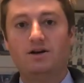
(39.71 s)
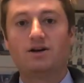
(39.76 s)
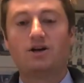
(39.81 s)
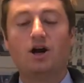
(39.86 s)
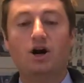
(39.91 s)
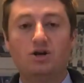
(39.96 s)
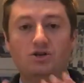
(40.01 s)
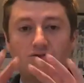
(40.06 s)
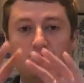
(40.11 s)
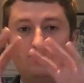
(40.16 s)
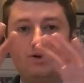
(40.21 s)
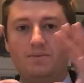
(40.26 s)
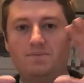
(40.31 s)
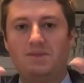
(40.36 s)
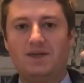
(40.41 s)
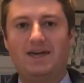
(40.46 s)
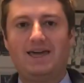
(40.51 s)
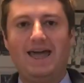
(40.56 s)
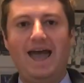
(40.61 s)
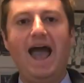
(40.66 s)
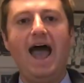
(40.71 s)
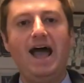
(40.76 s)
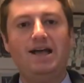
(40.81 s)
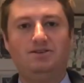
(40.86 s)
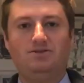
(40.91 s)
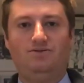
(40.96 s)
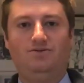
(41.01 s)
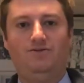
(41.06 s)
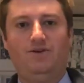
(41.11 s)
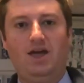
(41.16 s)
goes from the
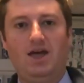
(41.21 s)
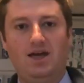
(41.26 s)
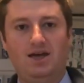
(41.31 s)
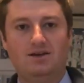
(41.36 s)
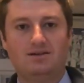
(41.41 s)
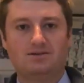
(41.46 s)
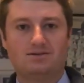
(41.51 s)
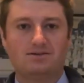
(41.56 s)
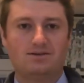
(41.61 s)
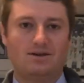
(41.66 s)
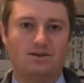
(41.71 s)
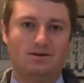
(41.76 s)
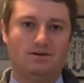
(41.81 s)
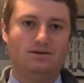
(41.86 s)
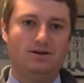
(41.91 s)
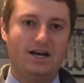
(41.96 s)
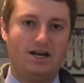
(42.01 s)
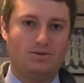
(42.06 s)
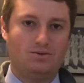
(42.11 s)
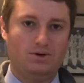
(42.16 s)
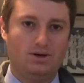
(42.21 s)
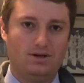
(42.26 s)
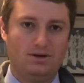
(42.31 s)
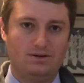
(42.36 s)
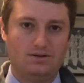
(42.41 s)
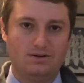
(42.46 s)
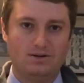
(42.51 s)
gas phase to the liquid,